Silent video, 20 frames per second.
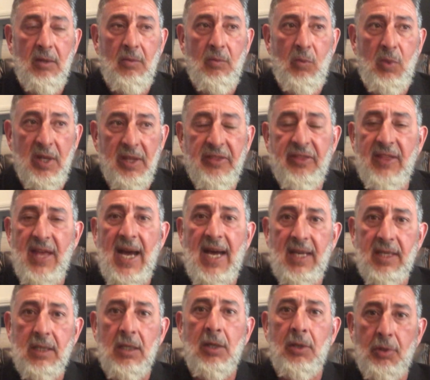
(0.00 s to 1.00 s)
with
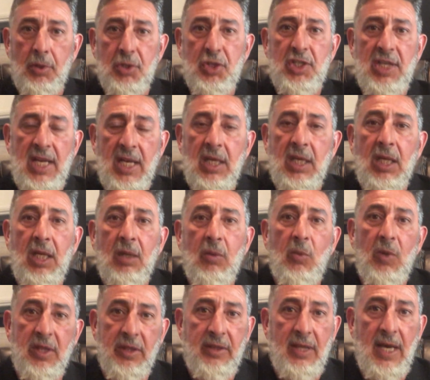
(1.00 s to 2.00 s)
that understanding and
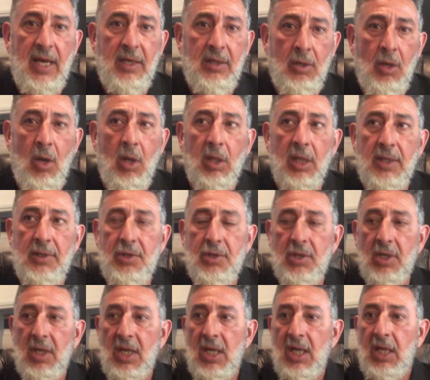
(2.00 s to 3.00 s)
with that knowledge?
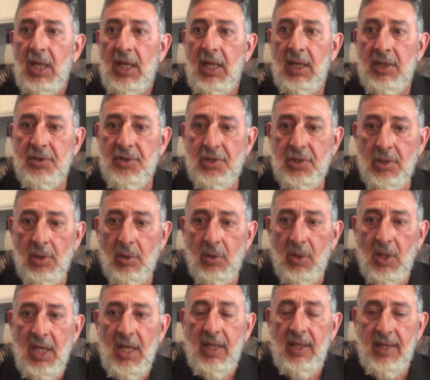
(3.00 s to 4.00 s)
And so
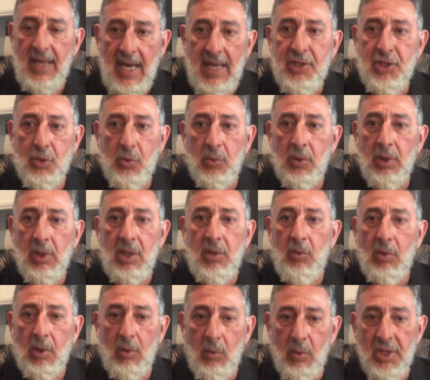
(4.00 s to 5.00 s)
that's really
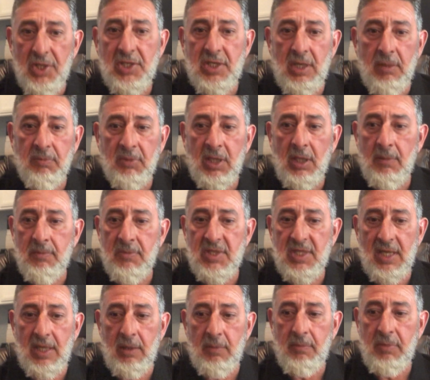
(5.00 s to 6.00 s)
where wisdom comes
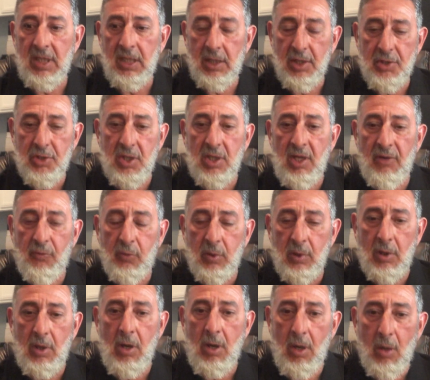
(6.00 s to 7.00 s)
in because if
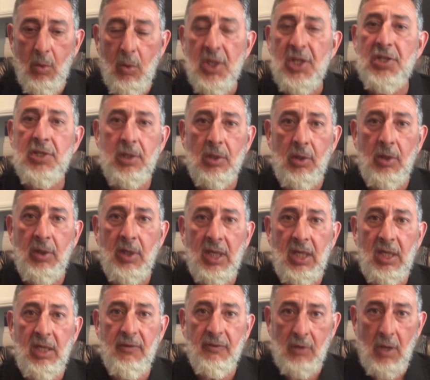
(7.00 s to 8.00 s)
we're always learning,
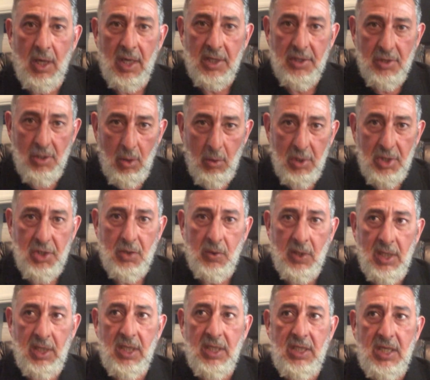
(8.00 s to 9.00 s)
if God is always
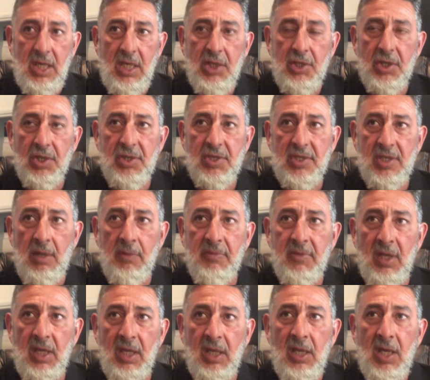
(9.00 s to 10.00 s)
trying to teach us
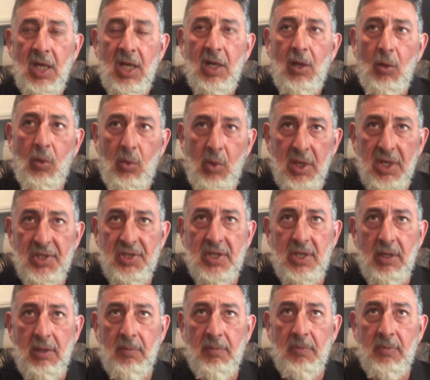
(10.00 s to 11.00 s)
something,
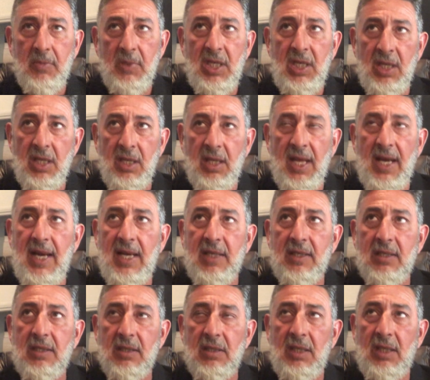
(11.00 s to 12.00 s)
wisdom in
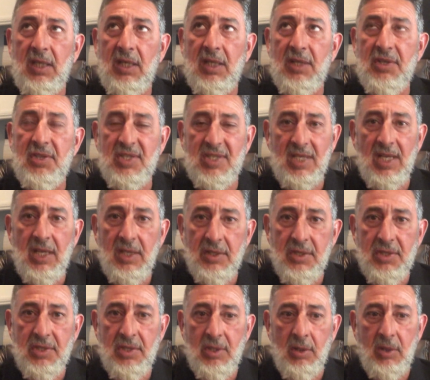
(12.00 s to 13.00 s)
that uh,
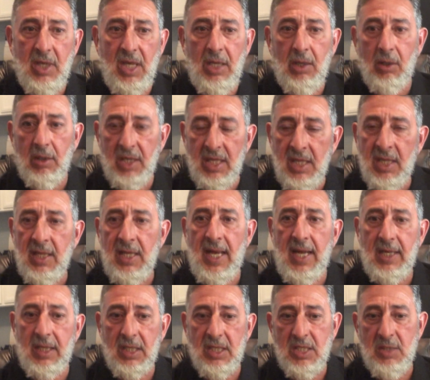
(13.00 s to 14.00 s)
sense, okay, or in
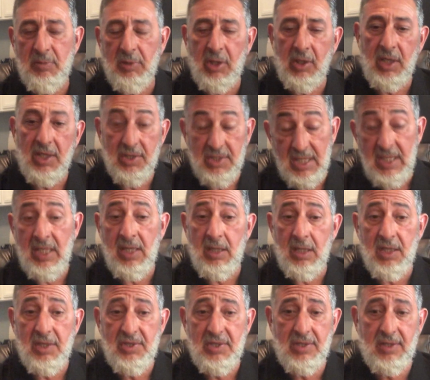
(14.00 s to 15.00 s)
that experience, in
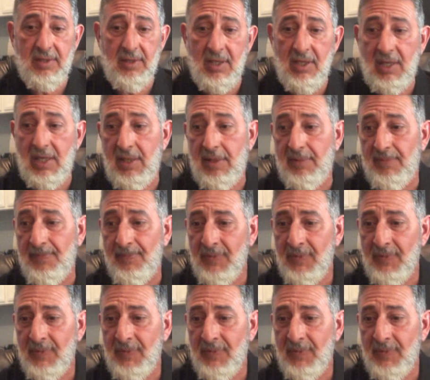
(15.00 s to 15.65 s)
this, uh,